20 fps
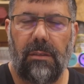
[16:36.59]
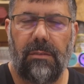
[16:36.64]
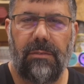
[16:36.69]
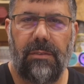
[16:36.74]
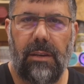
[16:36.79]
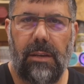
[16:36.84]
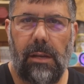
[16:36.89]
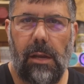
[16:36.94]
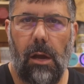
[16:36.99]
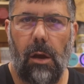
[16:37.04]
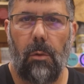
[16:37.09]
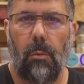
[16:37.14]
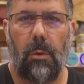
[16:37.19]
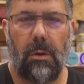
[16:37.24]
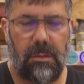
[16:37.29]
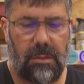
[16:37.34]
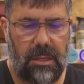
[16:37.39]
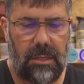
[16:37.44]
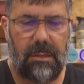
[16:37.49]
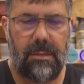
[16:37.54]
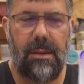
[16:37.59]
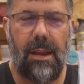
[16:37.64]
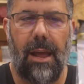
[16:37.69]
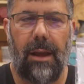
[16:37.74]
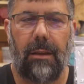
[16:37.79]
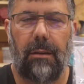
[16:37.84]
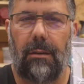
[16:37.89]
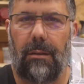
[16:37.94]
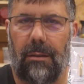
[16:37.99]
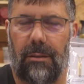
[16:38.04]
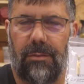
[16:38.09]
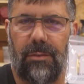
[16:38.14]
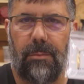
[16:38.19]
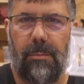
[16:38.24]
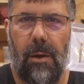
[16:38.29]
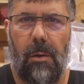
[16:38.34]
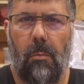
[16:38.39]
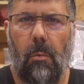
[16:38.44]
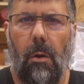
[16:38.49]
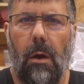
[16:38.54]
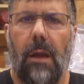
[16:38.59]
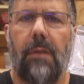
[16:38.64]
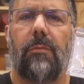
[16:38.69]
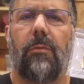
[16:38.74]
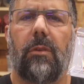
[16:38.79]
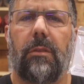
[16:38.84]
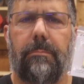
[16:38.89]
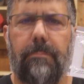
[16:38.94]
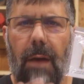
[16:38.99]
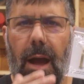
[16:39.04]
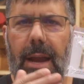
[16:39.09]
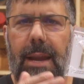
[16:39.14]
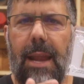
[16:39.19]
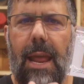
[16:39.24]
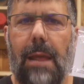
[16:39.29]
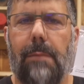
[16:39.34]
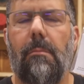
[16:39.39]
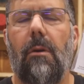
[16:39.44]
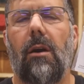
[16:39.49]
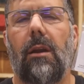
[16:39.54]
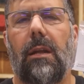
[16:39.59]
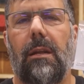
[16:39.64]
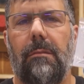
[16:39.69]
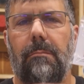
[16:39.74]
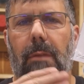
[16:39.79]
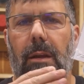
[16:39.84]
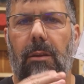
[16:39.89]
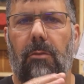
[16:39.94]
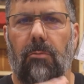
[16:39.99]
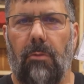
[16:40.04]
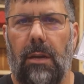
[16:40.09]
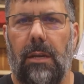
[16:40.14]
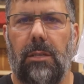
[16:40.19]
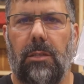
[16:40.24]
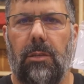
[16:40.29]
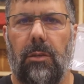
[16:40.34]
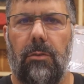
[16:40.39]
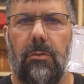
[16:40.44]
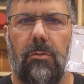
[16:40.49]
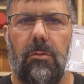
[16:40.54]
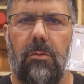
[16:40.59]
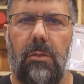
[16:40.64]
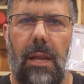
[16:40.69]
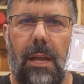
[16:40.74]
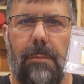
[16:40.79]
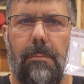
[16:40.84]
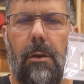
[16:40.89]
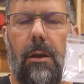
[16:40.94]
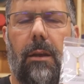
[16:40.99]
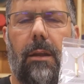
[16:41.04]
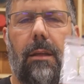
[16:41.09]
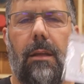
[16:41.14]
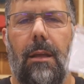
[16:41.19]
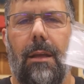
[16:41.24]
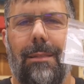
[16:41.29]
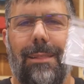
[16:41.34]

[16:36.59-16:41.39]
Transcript: video was this necklace for my wife with my name on it and my grandchildren's name on it.